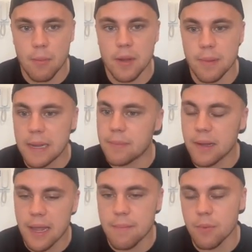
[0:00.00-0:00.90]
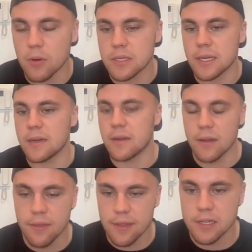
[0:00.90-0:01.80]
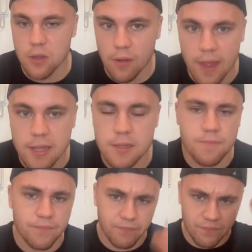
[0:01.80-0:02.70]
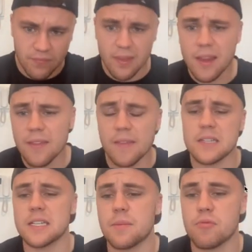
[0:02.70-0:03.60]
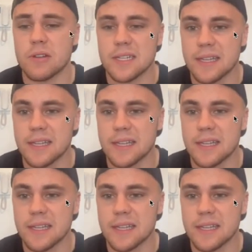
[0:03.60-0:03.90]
many people are getting booked in and things like that, And then this is a pretty